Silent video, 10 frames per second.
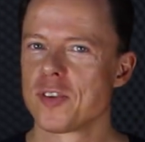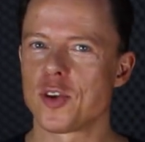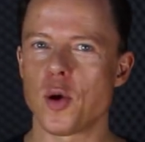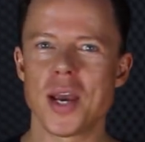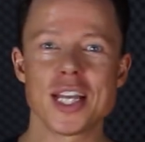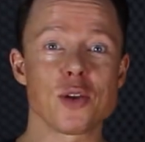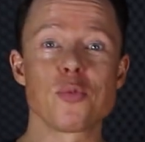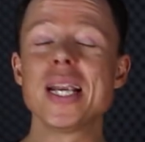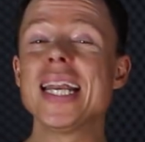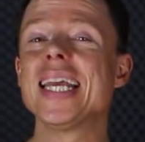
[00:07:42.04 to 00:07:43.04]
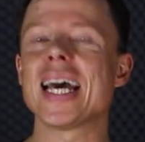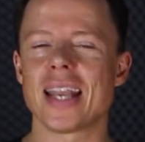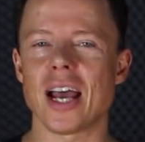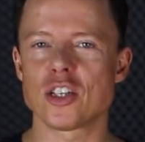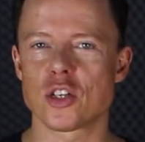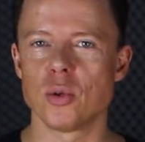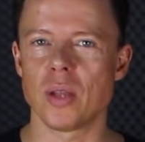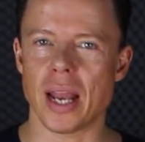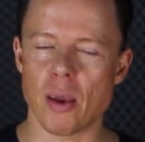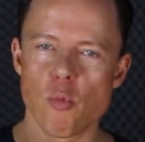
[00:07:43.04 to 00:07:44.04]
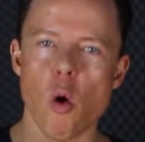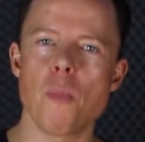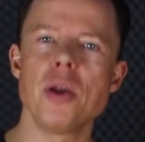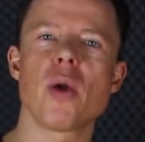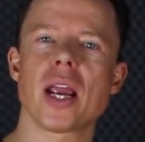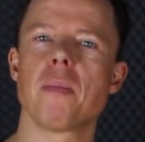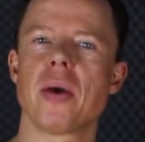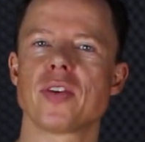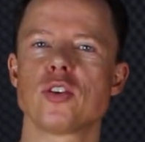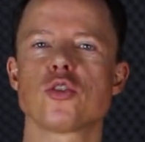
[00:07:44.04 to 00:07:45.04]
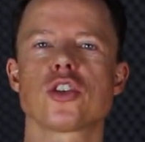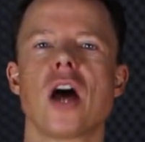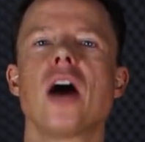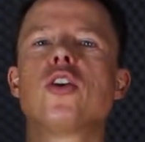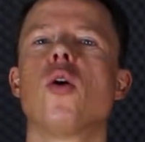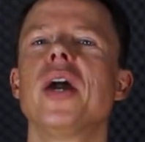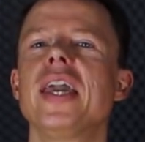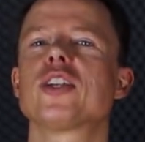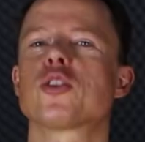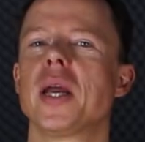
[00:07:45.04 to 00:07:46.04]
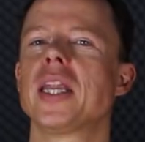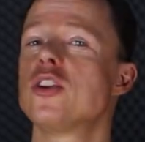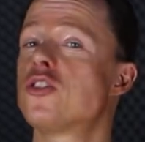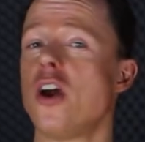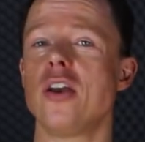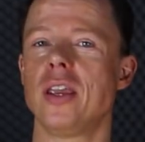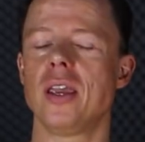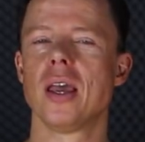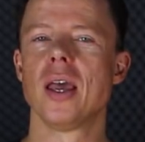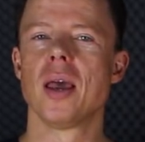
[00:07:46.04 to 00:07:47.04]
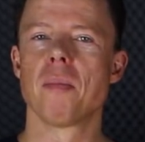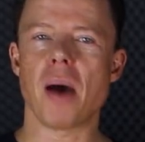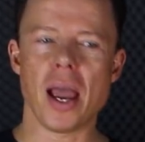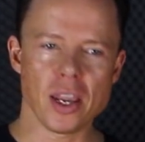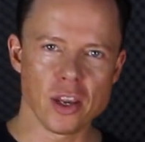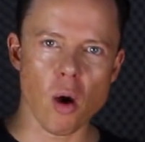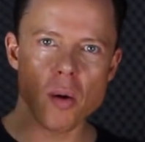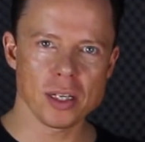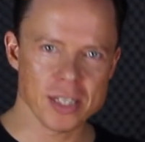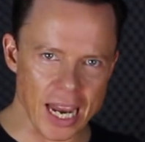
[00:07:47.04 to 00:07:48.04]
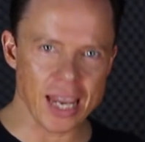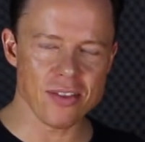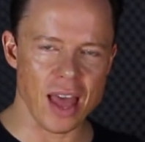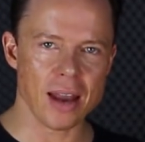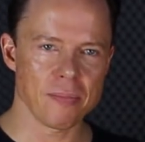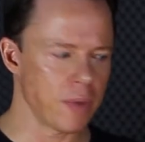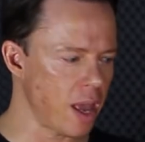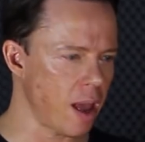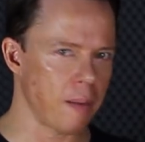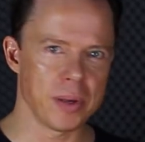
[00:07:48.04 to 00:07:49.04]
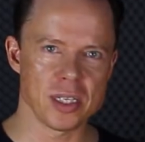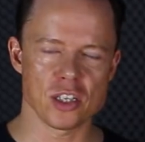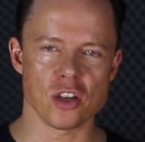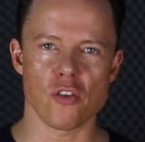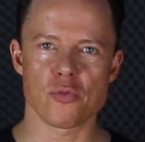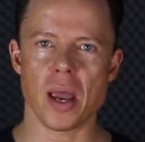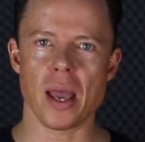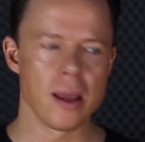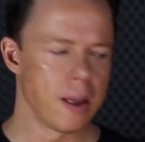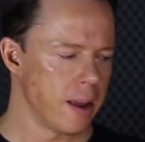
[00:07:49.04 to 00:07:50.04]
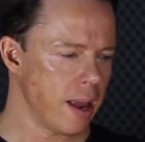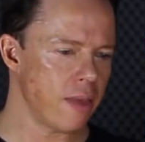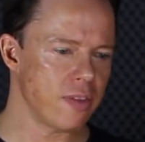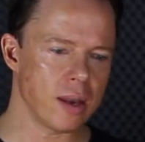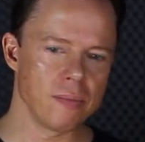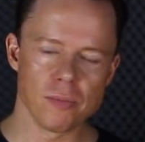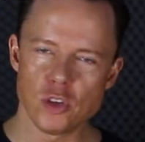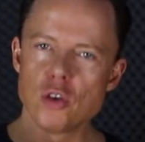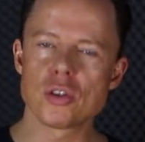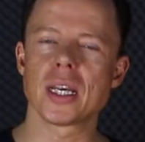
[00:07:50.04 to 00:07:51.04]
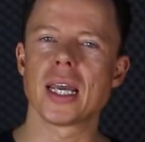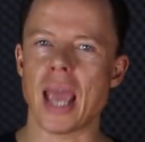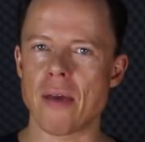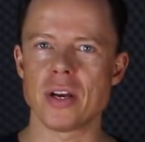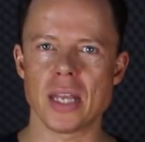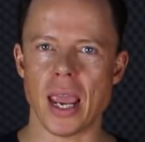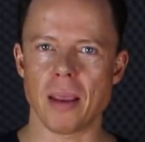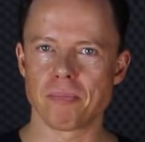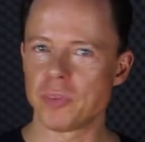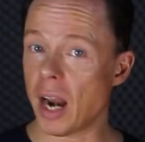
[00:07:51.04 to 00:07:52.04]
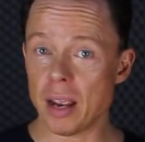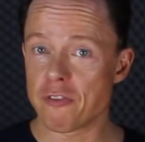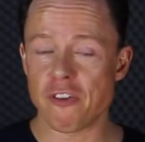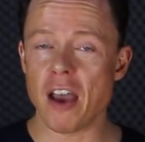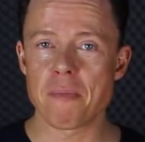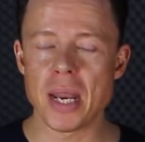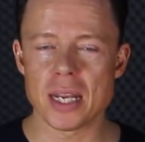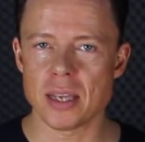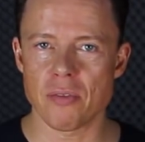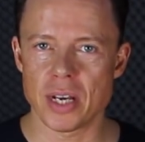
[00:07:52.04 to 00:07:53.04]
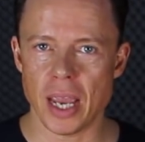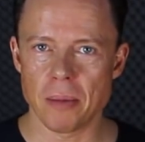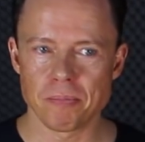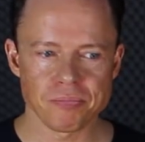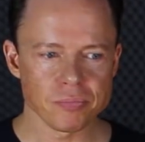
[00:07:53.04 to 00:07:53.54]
So it's a really neat, nice tool, and I warmly recommend that you start your ear training journey by taking that piece of software and then using it every day, like 5 minutes every day.